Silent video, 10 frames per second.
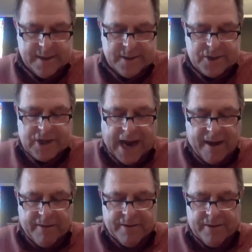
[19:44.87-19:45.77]

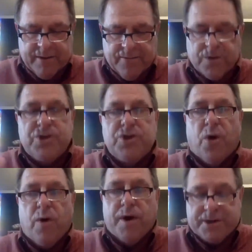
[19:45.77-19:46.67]
Shout for
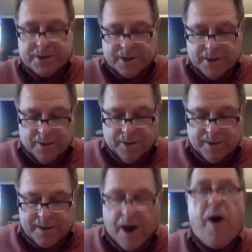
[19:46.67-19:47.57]
joy to the
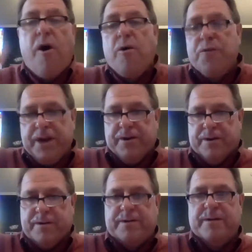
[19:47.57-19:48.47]
Lord, all the
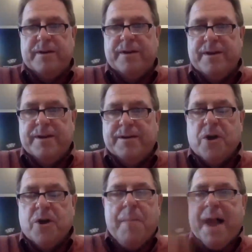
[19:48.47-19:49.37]
earth,
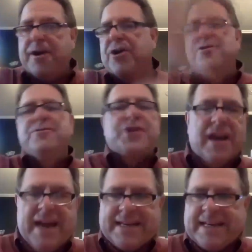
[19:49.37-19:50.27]
no matter who's
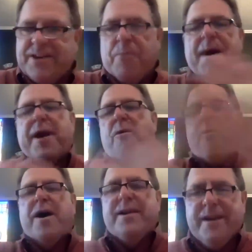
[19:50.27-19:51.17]
elected, no matter
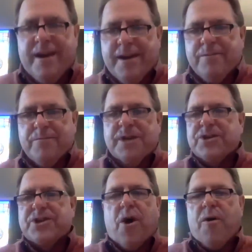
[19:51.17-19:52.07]
what is
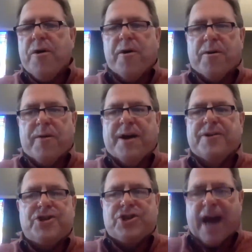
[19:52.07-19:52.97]
going on around,
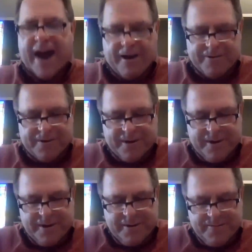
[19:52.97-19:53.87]
shout
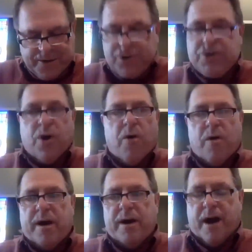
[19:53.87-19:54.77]
for
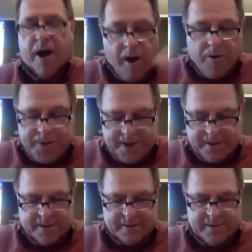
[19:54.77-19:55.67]
joy, all the
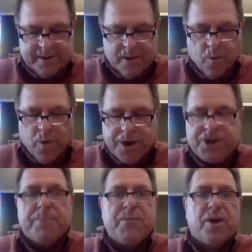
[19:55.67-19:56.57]
earth.
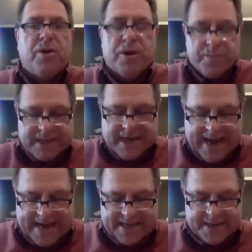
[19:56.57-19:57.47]
Worship the Lord with
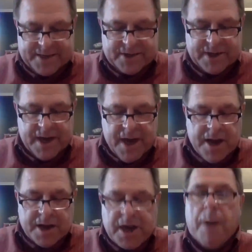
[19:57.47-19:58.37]
gladness.
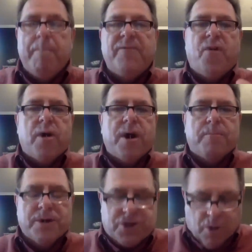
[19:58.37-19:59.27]
Come before him
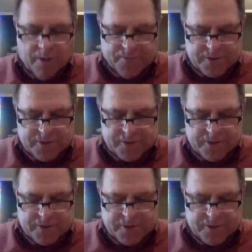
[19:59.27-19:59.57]
with joyful